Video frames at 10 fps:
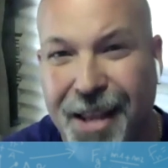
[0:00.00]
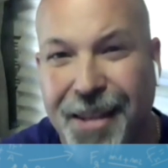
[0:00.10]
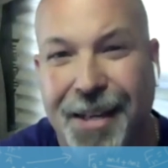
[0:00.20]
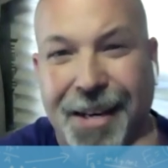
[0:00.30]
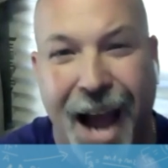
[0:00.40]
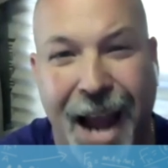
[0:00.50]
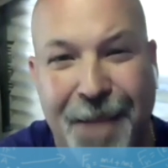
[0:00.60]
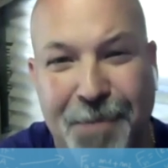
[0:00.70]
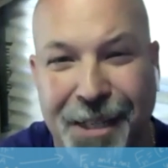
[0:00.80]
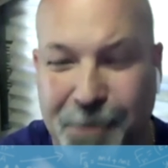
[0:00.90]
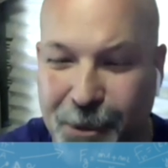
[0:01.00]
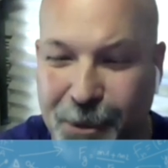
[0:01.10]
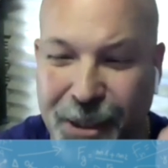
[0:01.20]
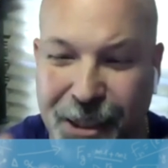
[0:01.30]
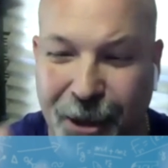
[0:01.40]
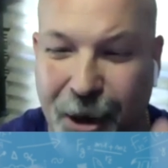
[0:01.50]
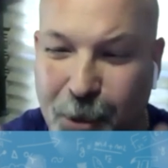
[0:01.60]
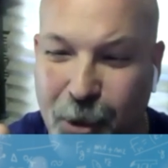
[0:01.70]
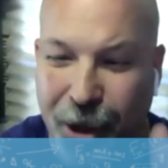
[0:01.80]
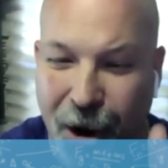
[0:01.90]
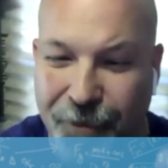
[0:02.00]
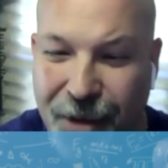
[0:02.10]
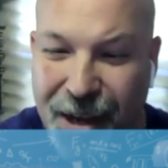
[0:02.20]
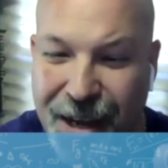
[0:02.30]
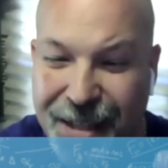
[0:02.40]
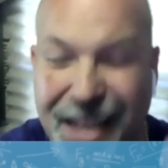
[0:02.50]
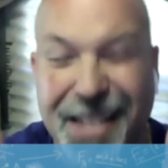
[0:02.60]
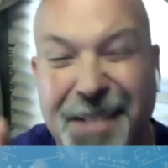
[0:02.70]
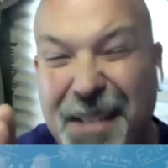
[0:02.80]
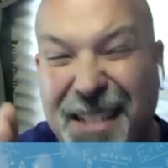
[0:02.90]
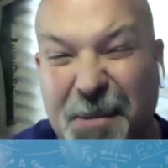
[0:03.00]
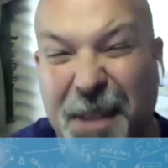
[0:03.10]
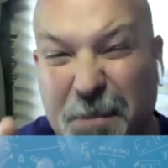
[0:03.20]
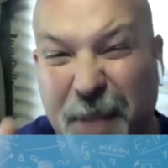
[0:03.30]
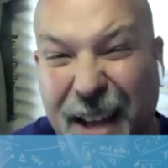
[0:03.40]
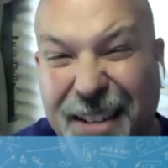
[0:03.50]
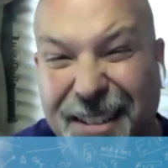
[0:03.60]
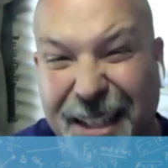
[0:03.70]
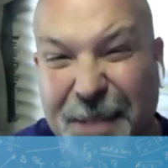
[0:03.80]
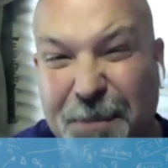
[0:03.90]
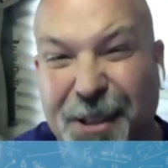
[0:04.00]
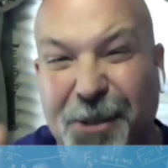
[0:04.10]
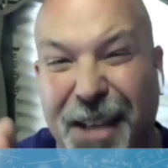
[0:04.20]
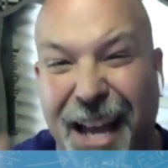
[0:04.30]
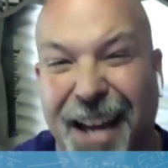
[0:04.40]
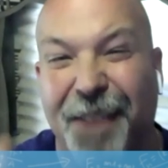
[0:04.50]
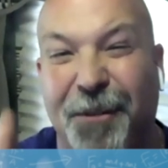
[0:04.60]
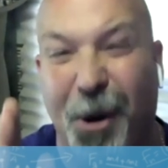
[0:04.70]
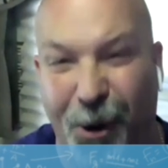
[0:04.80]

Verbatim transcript: The nine minutes between the alarm going off tends to be some of the best sleep you get of the